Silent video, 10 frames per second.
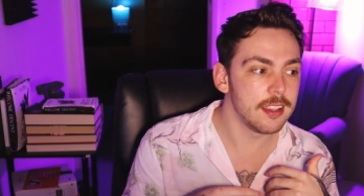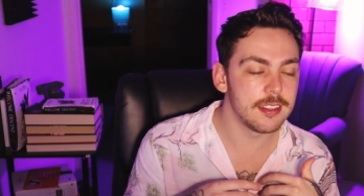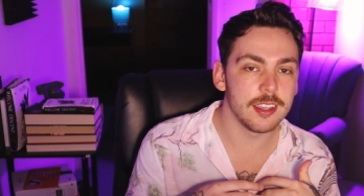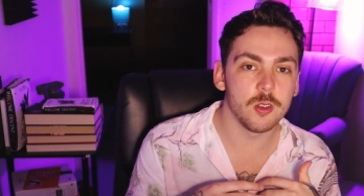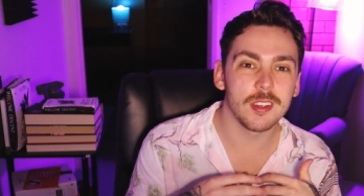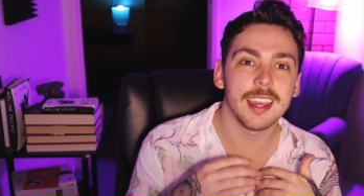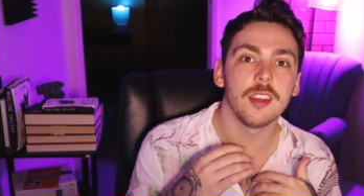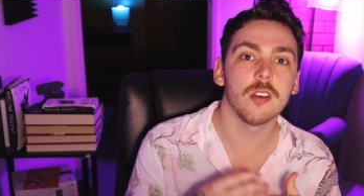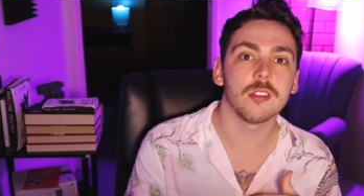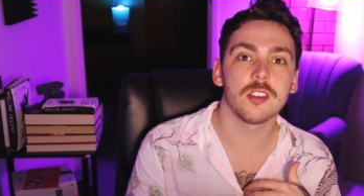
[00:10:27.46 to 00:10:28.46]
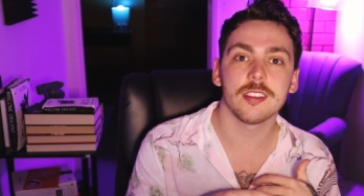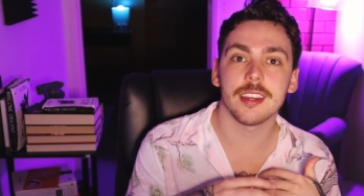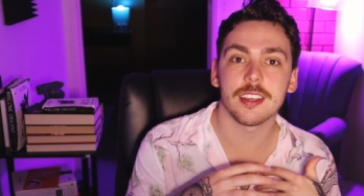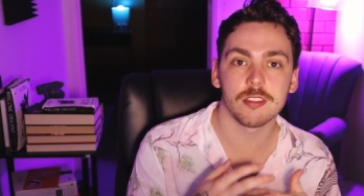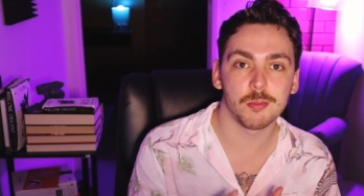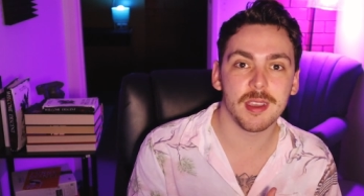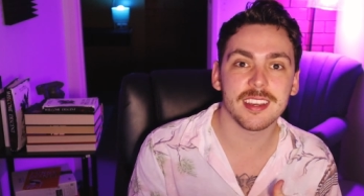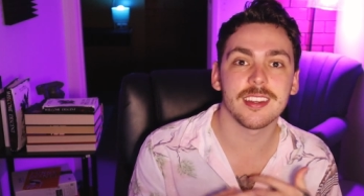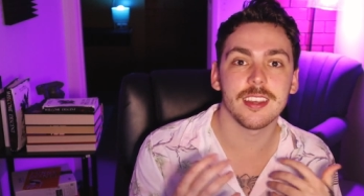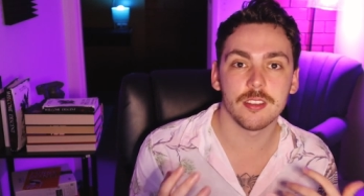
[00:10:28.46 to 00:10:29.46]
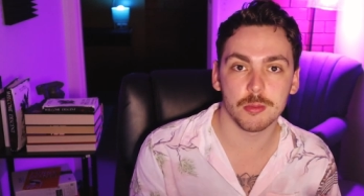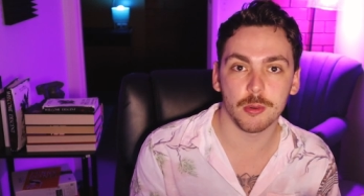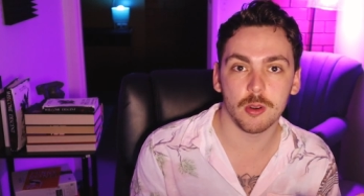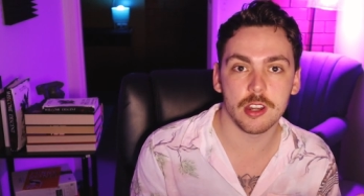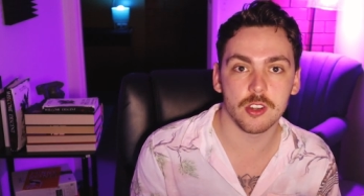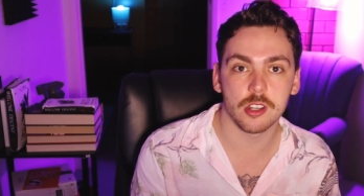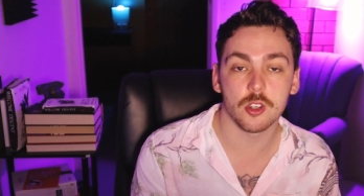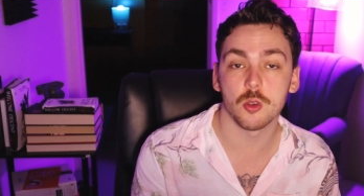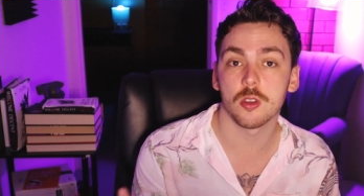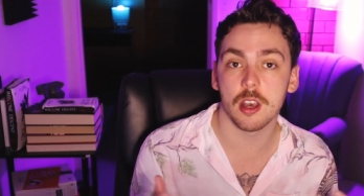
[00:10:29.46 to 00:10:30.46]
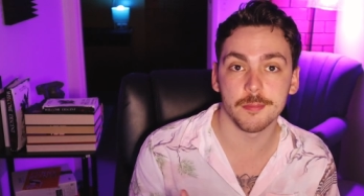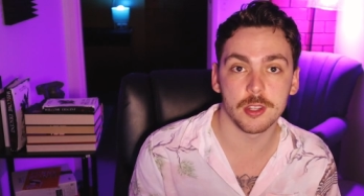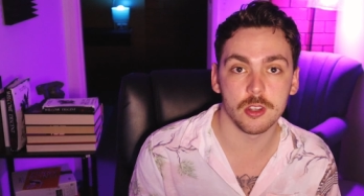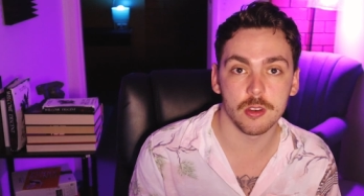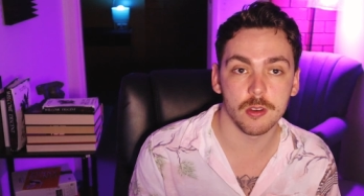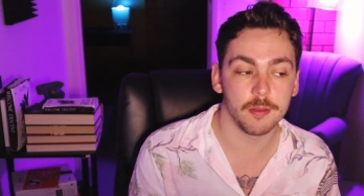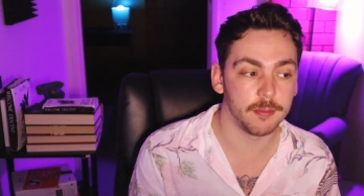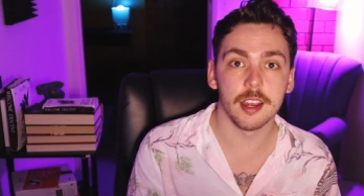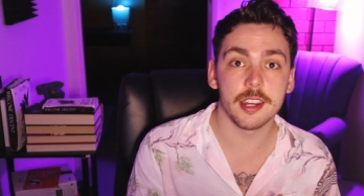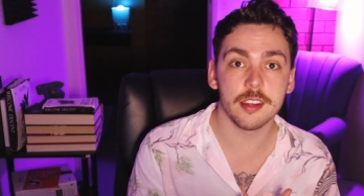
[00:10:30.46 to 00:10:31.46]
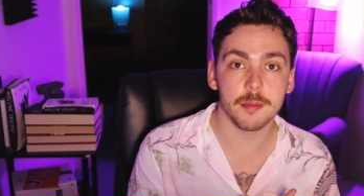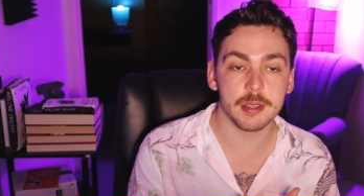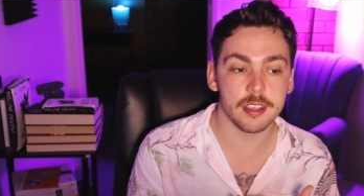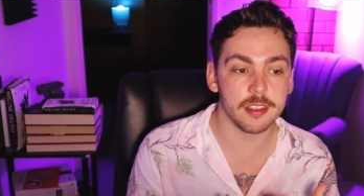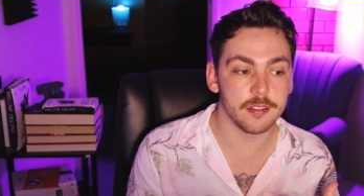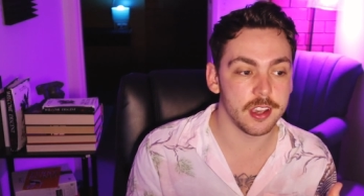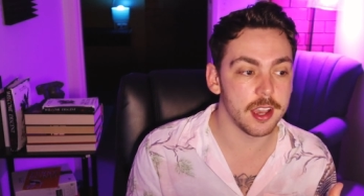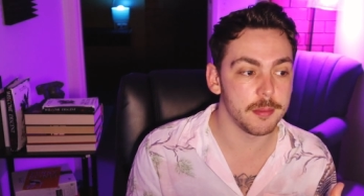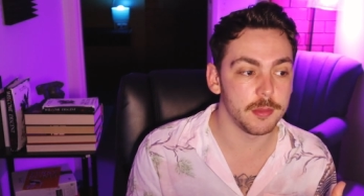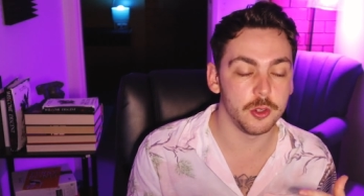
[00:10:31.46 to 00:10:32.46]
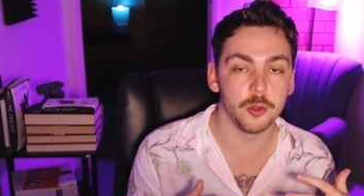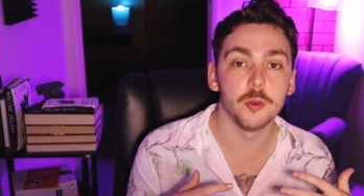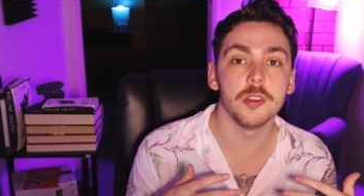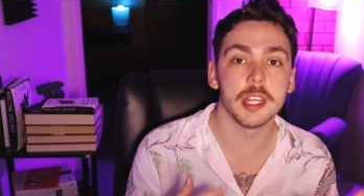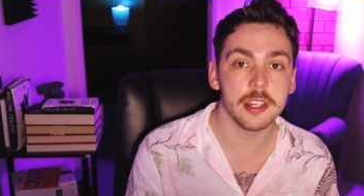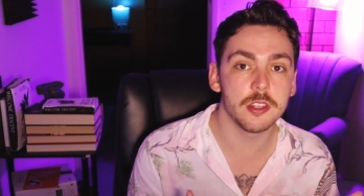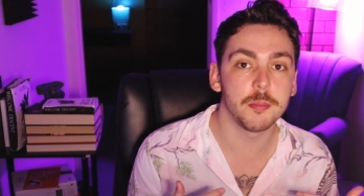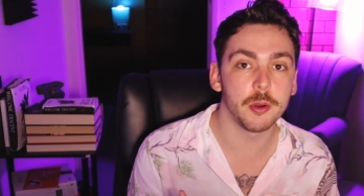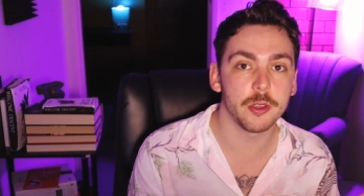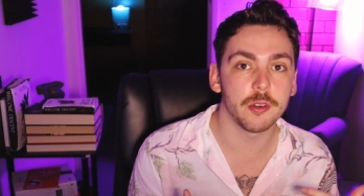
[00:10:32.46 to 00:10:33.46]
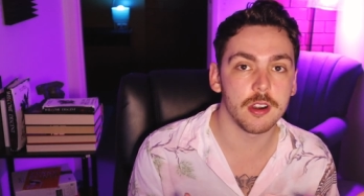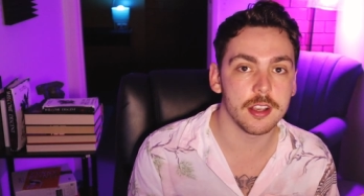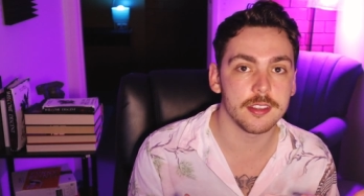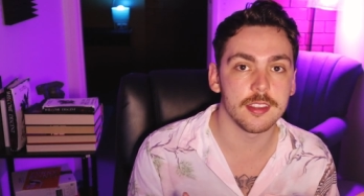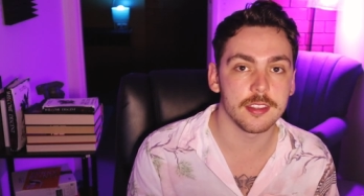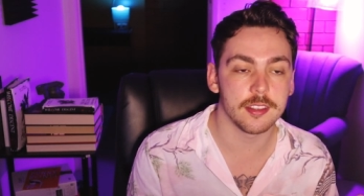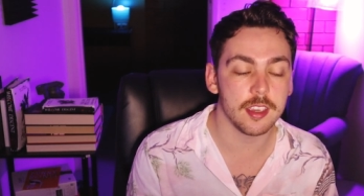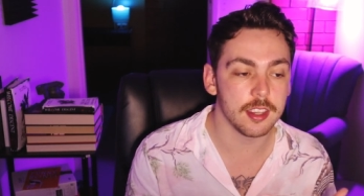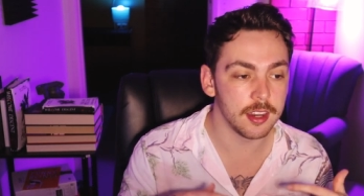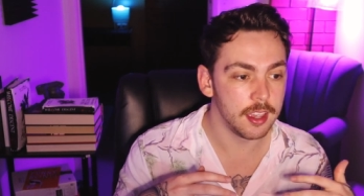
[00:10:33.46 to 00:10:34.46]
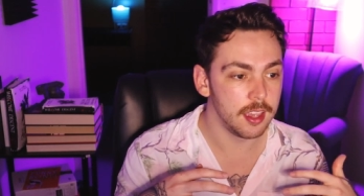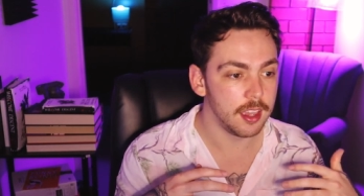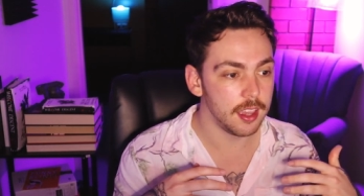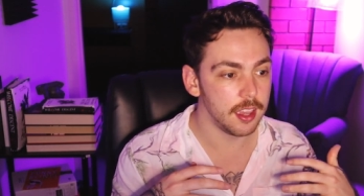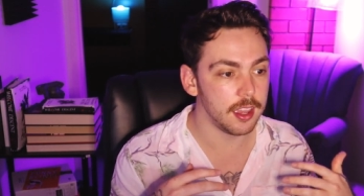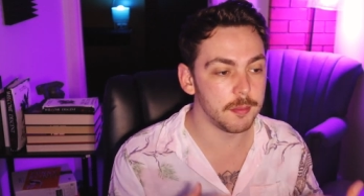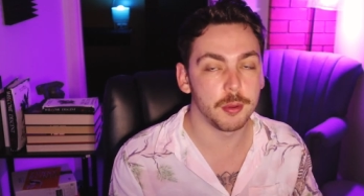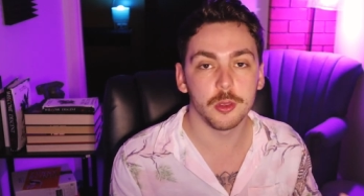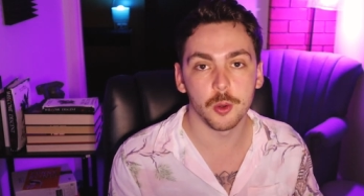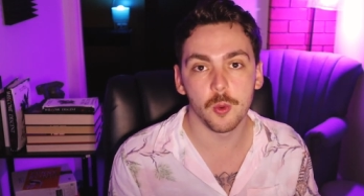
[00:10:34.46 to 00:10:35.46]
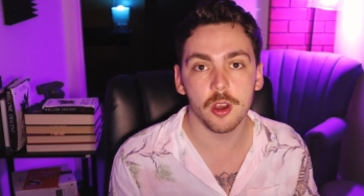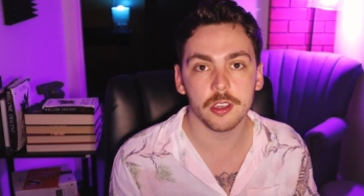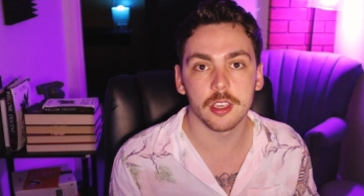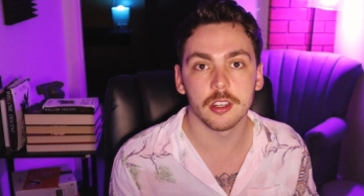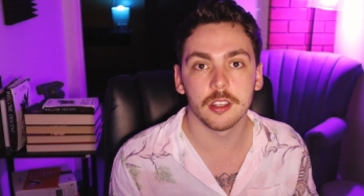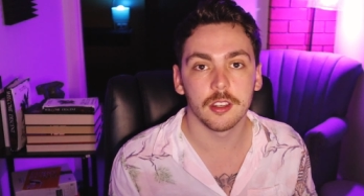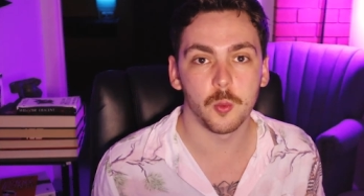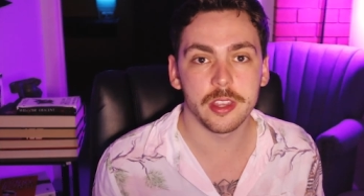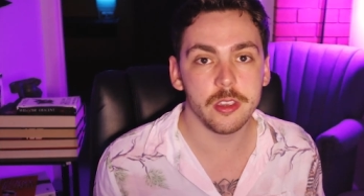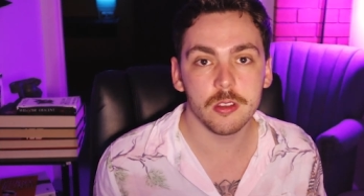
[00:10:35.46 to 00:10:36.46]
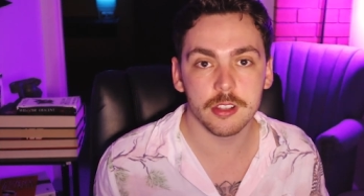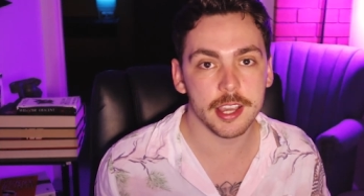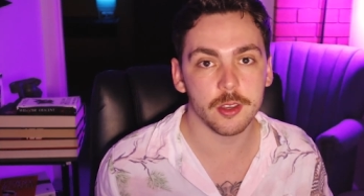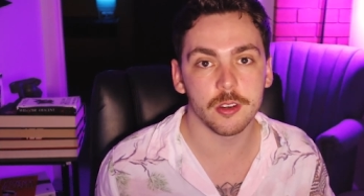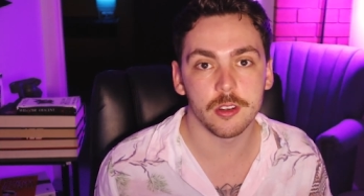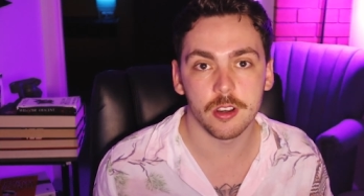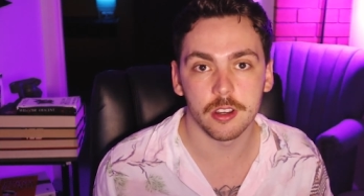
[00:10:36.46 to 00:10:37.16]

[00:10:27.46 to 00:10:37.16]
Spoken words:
is that you cannot just expect inspiration to come to you. 99% of the time, you need to put your ass in the seat and put the work in, whether you like it or